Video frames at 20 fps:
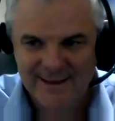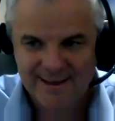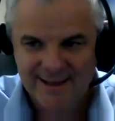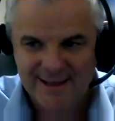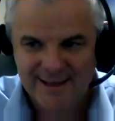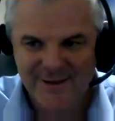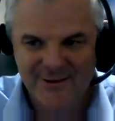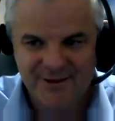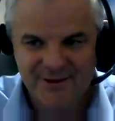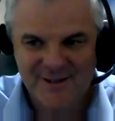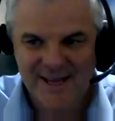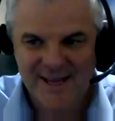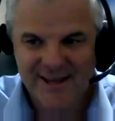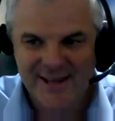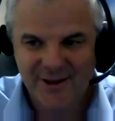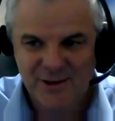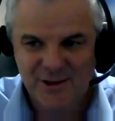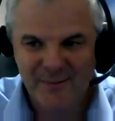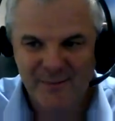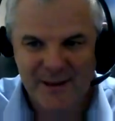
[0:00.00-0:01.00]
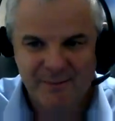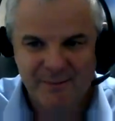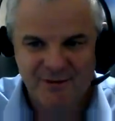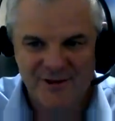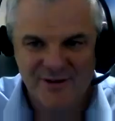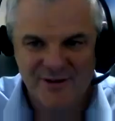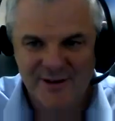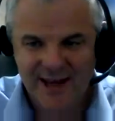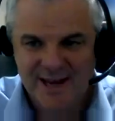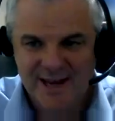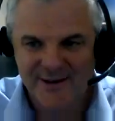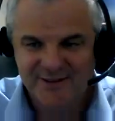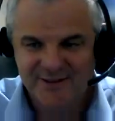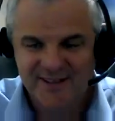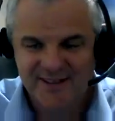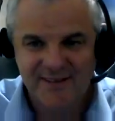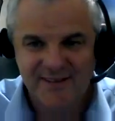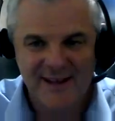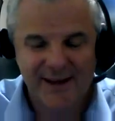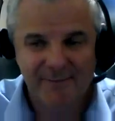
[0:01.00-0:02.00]
They used to say that I'm the big brother of the house,
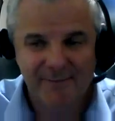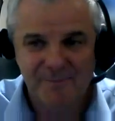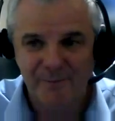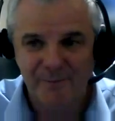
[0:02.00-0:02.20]
didn't they?